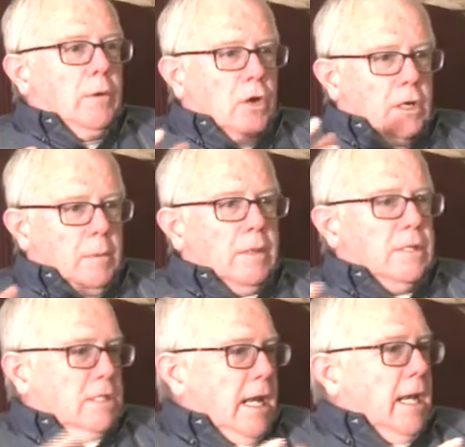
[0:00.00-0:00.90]
we talked about
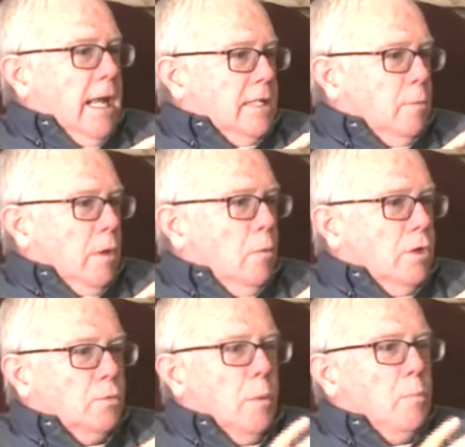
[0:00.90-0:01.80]
this again last week, we'll
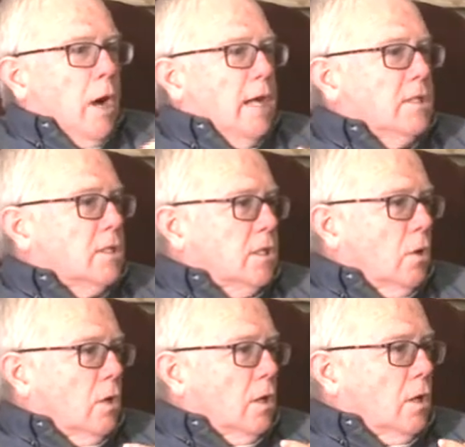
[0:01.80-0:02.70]
just reprise it
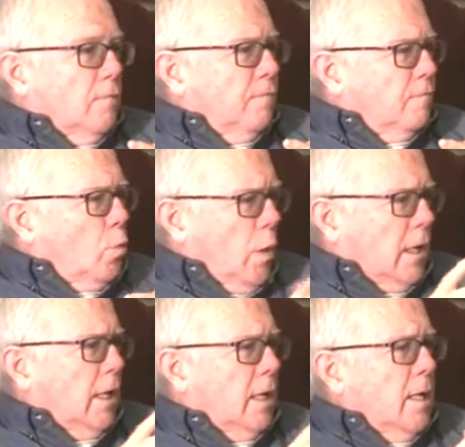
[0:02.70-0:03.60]
sl- uh,
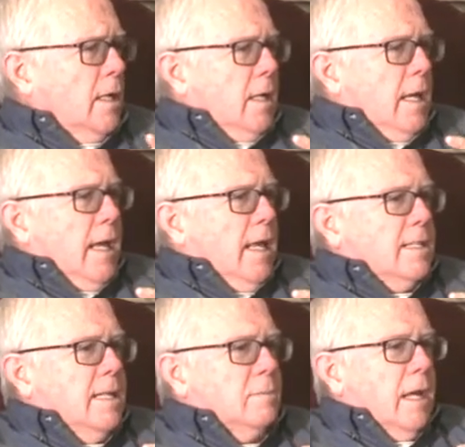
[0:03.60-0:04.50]
quickly. And it
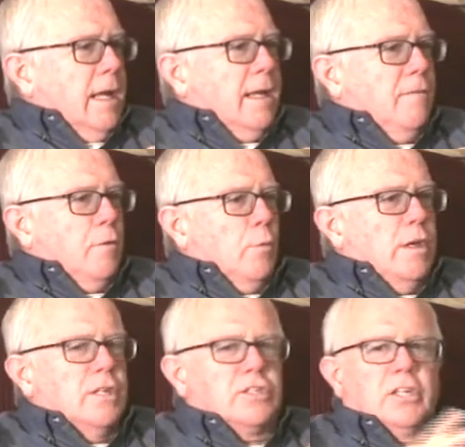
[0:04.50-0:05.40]
seems like if you
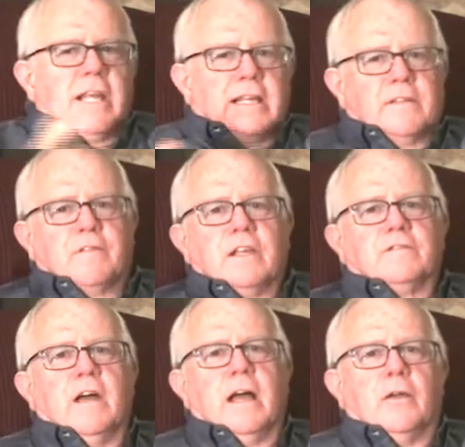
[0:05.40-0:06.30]
read just the text at
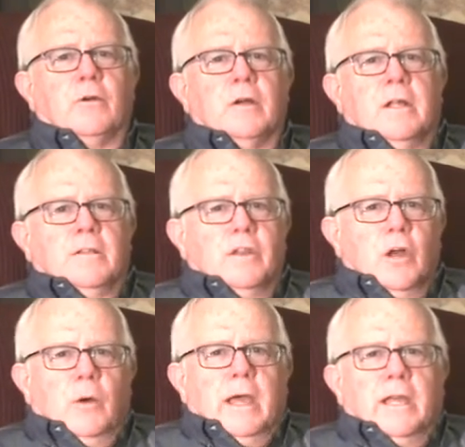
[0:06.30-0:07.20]
face value, that
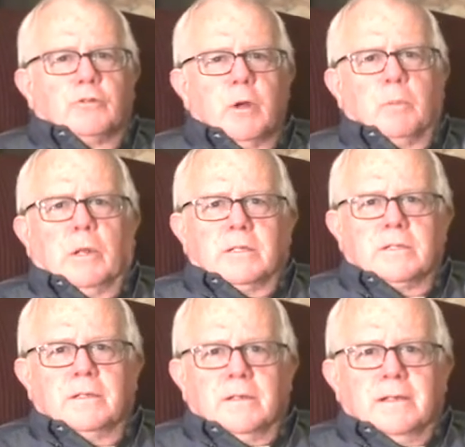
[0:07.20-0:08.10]
Noah had
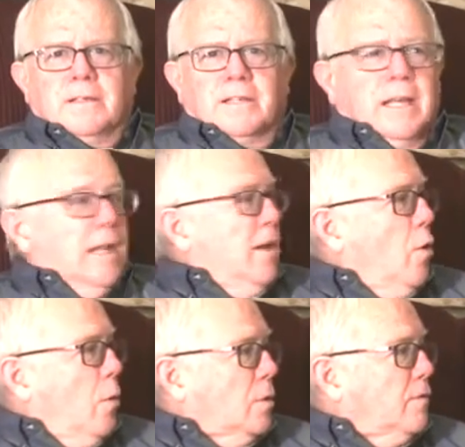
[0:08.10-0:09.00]
triplets. Suddenly
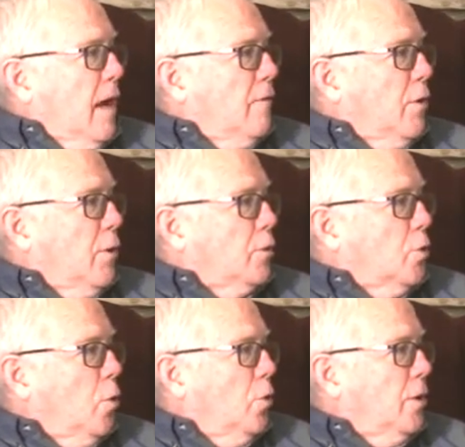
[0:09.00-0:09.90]
Noah was 500 years
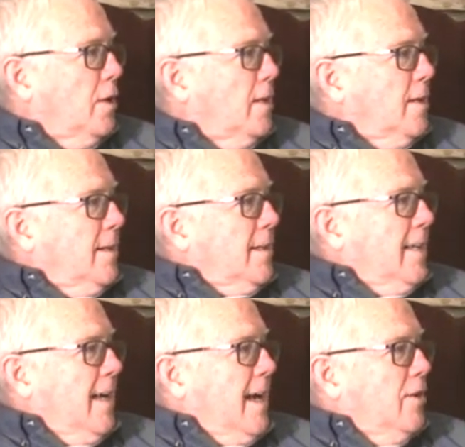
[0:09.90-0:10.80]
old and
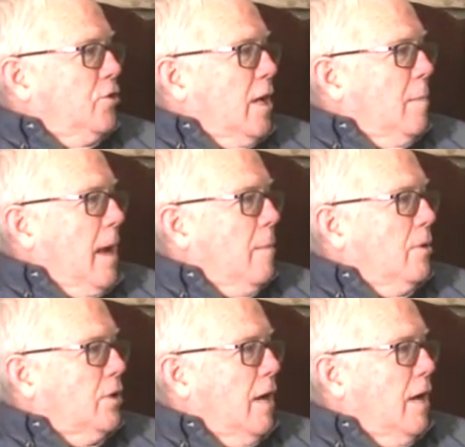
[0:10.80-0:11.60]
he had Shem, Ham, and